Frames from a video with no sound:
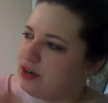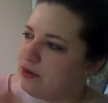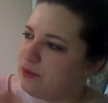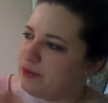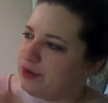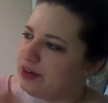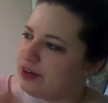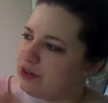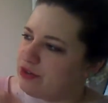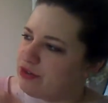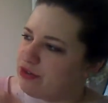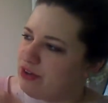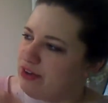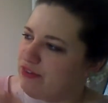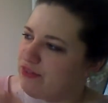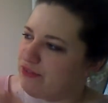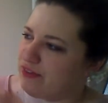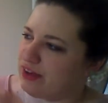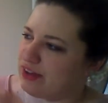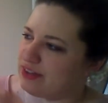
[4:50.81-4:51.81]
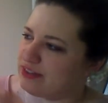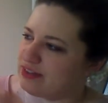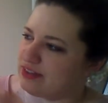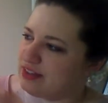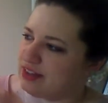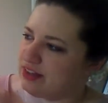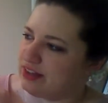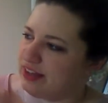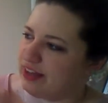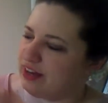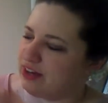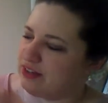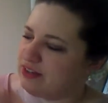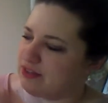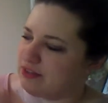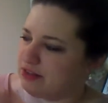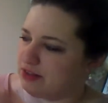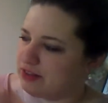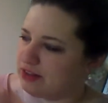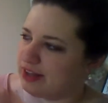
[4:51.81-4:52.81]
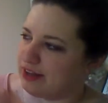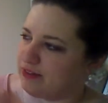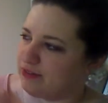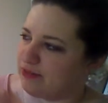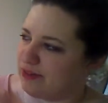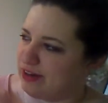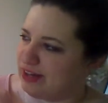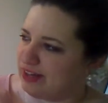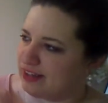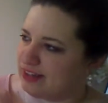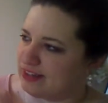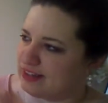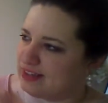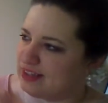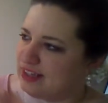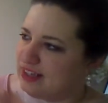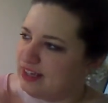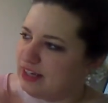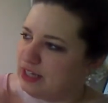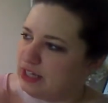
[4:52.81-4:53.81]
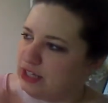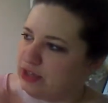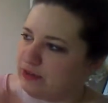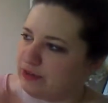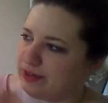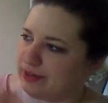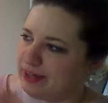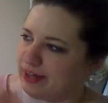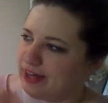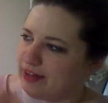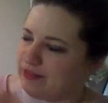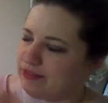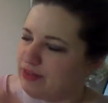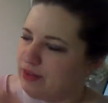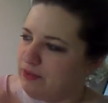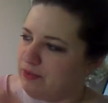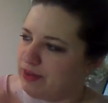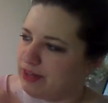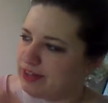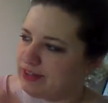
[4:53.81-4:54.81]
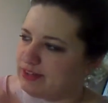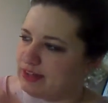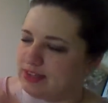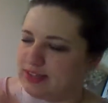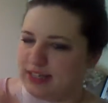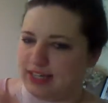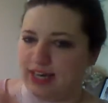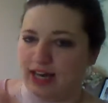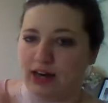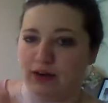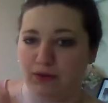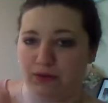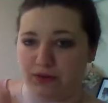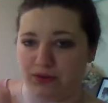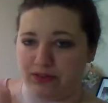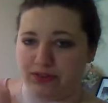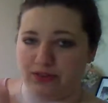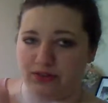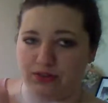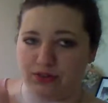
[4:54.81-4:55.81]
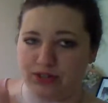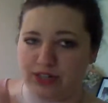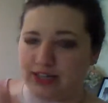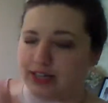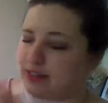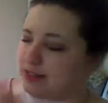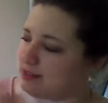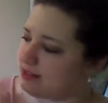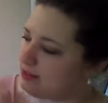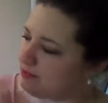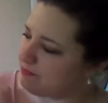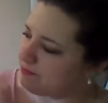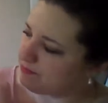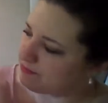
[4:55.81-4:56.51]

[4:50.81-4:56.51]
When a tree falls, the layers look like rings. You can count the rings to see how old the tree is.